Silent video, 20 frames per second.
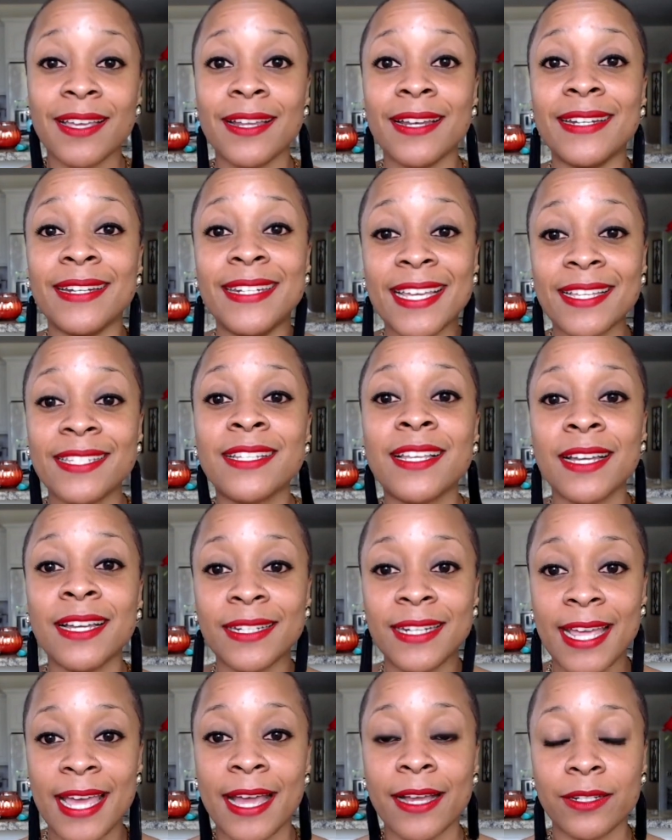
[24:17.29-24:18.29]

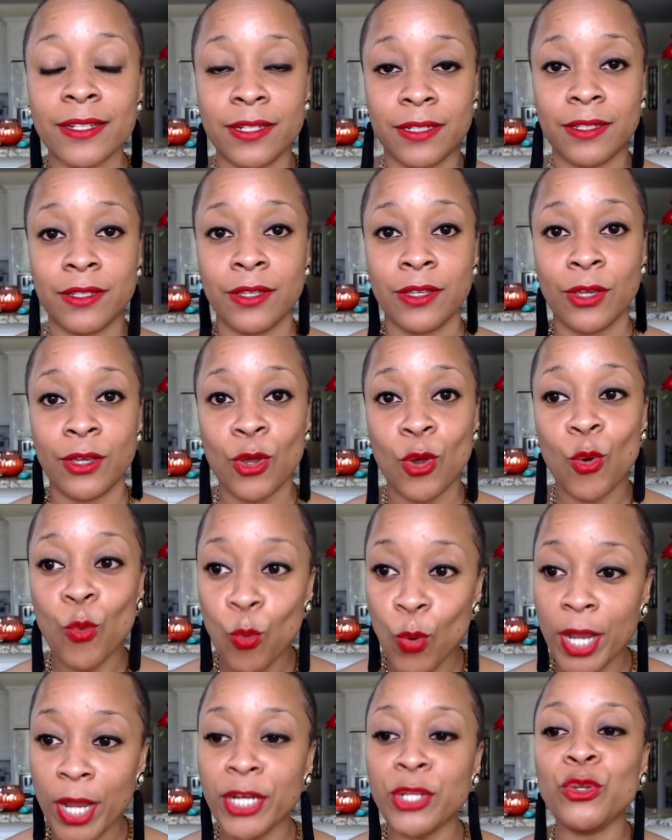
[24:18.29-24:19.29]
disconnect
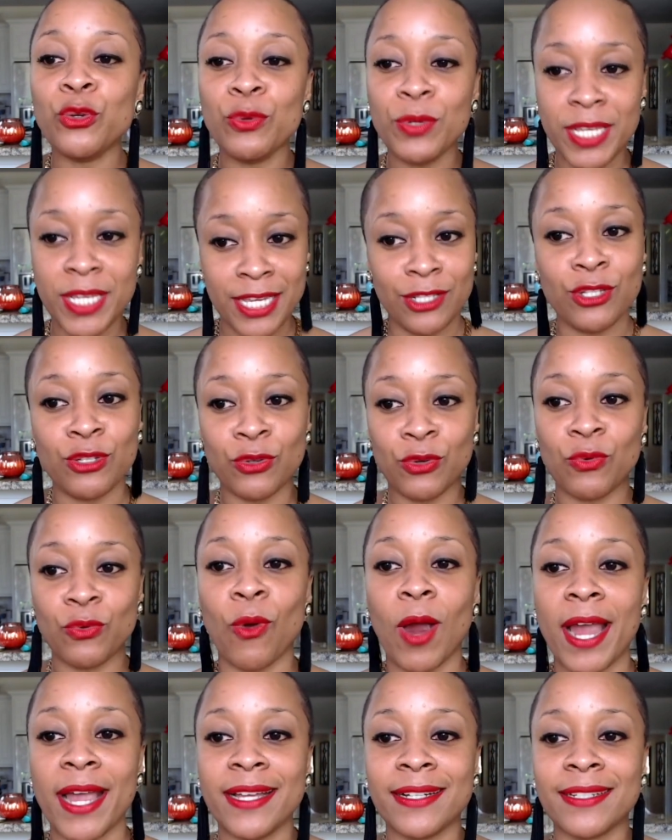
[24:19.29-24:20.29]
when you need to,
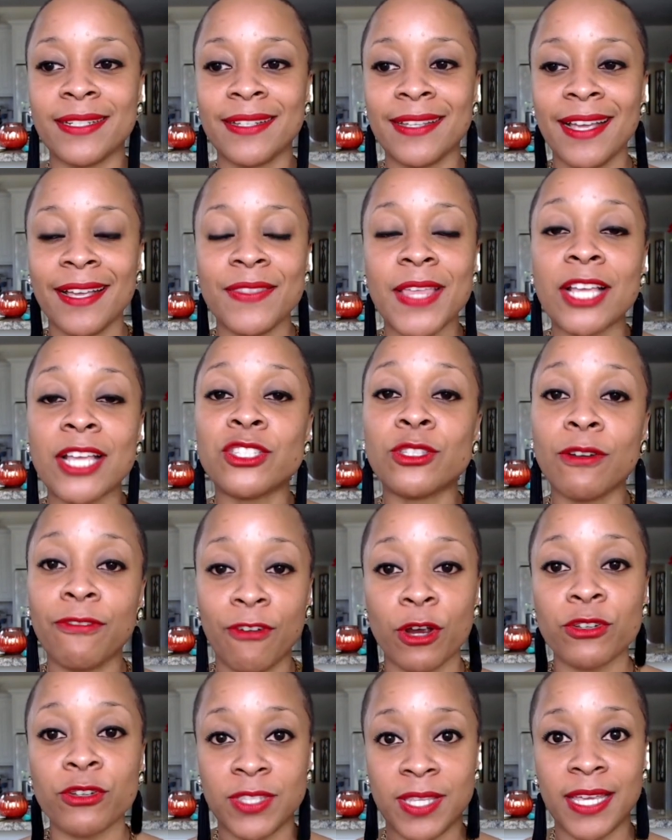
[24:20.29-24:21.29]
right? That's the
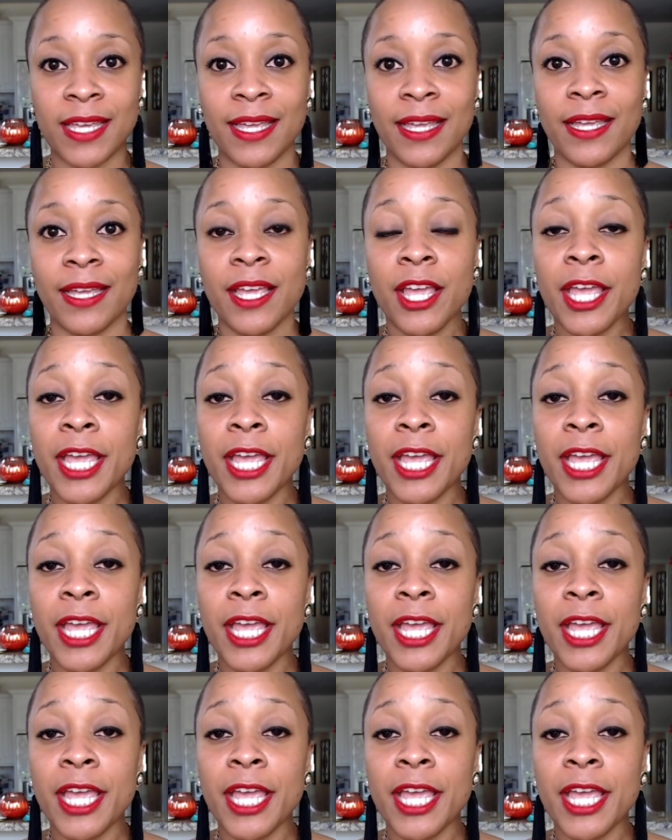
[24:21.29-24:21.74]
first thing.